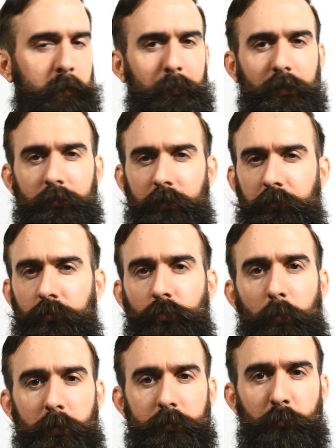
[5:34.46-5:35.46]
Makes life
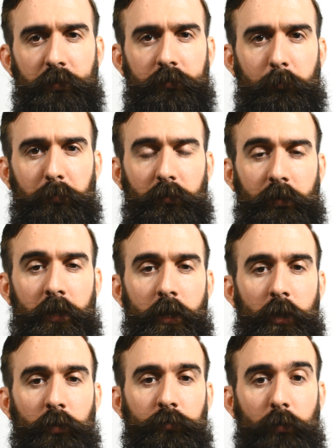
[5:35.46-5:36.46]
so much more simpler.
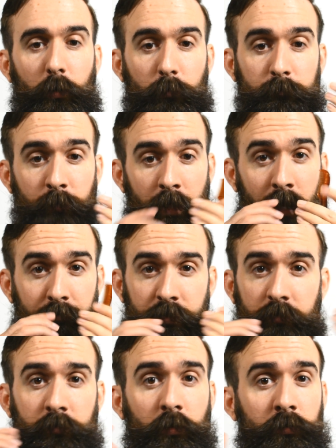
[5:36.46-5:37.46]
So I've
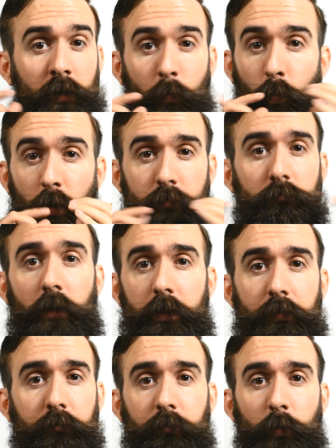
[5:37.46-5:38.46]
just done one
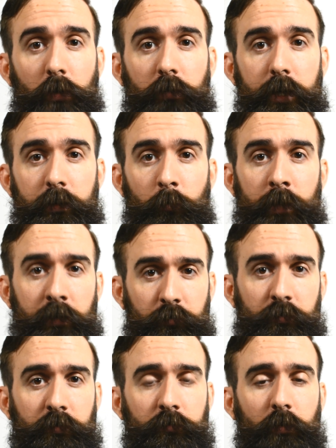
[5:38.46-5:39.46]
run through already, as
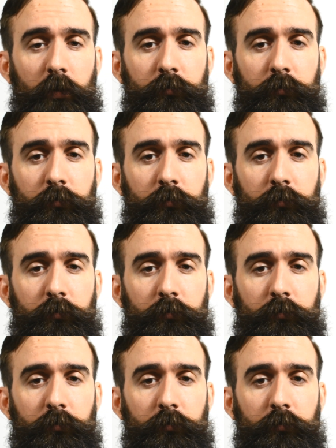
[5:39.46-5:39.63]
you just saw.